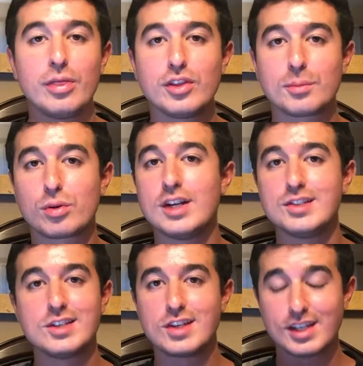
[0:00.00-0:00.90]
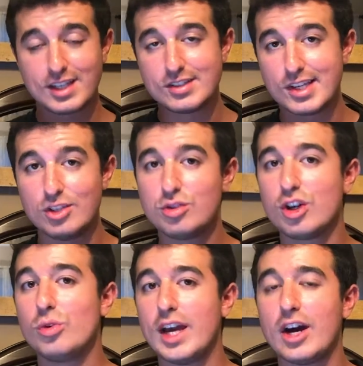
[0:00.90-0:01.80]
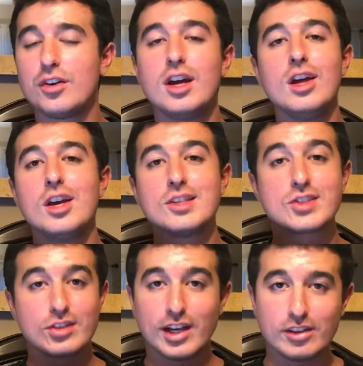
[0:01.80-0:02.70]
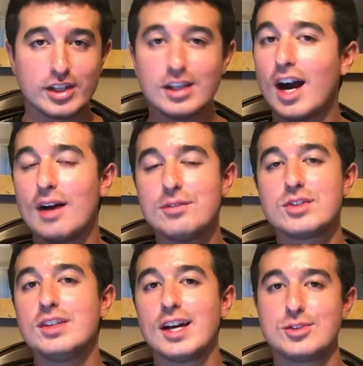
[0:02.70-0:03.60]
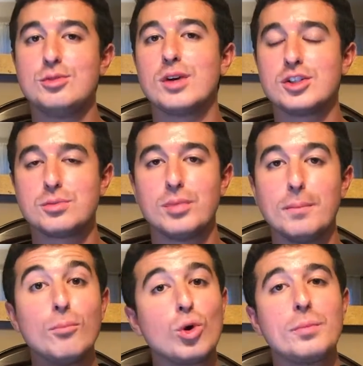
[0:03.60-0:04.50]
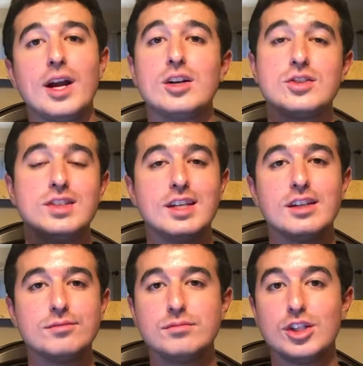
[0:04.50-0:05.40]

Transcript: think the price is going to continue to go down slightly. Obviously not too much, but more pairs did,